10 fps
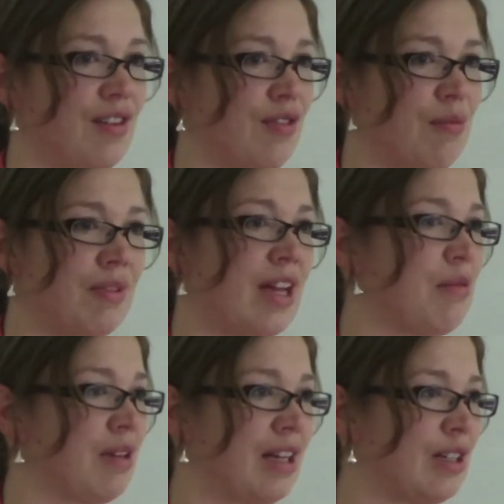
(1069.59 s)
from
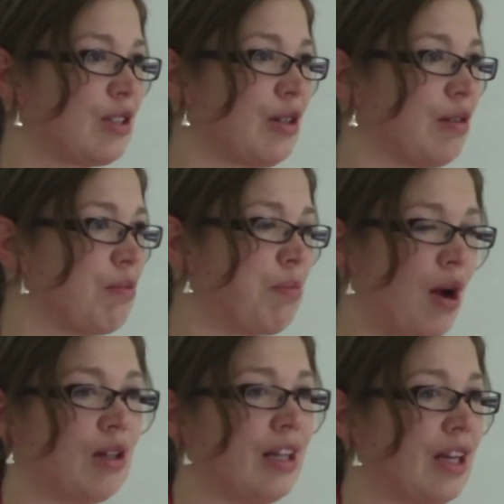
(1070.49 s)
labeling to
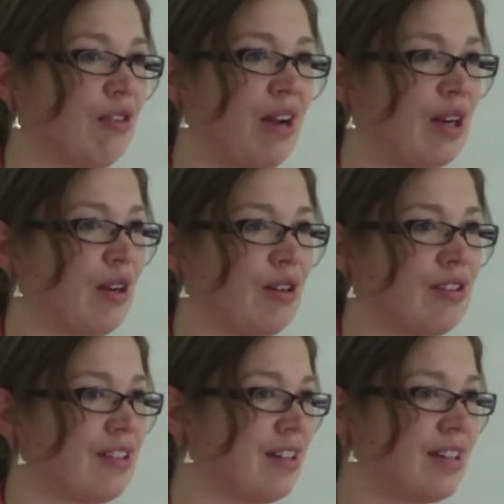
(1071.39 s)
bottling
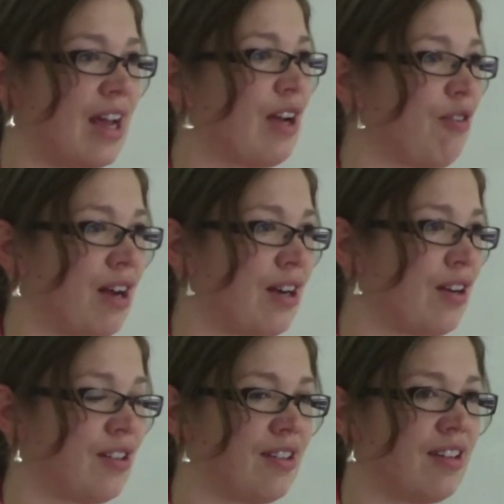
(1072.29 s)
records to tank
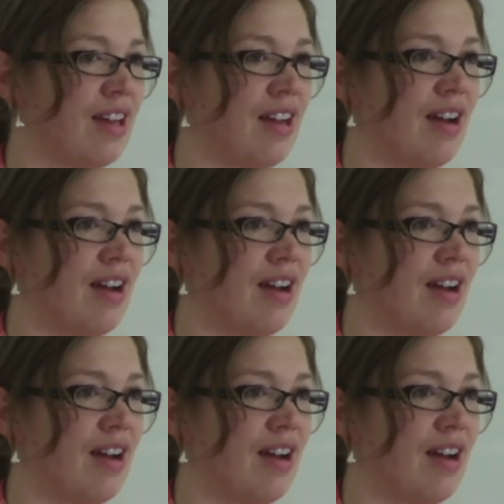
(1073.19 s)
records,